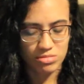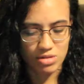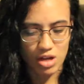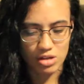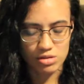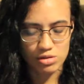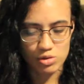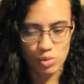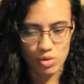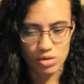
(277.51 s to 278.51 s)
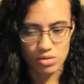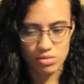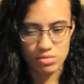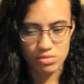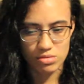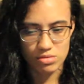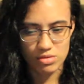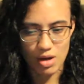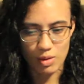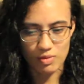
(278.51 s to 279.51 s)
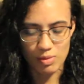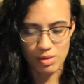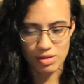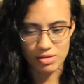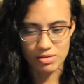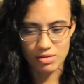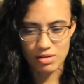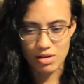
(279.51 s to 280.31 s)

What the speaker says: not sure how I feel about this.